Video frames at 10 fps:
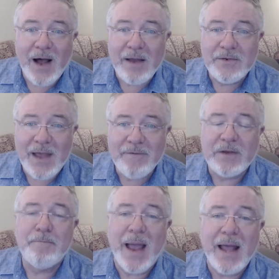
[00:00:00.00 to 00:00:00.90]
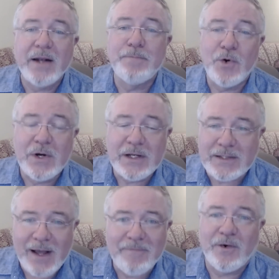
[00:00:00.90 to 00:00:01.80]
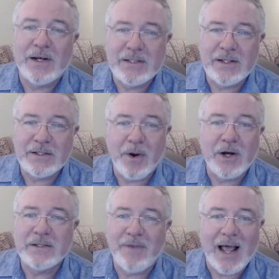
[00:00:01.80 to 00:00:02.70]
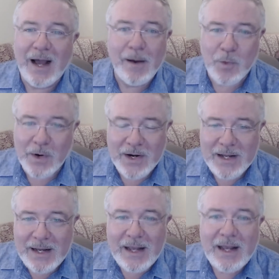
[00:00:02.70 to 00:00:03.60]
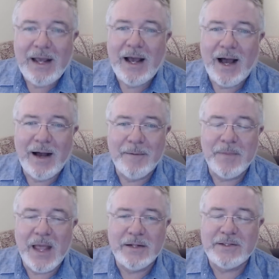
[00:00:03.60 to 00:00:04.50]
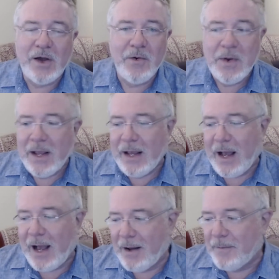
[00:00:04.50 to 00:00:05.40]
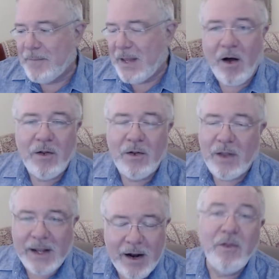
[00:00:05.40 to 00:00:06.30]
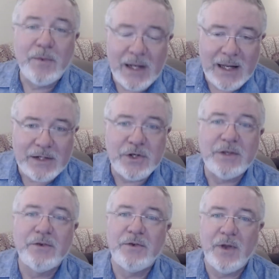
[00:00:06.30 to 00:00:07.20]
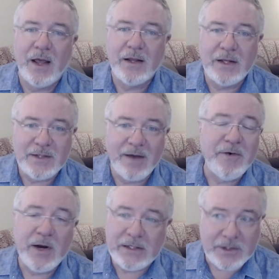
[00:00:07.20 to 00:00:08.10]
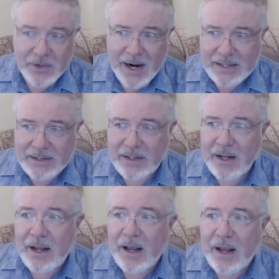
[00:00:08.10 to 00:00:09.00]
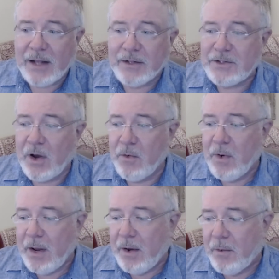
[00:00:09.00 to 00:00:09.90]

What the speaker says: 5:7, man is born to suffer as the sparks fly upward. And so, in all the religions, suffering is addressed. And so,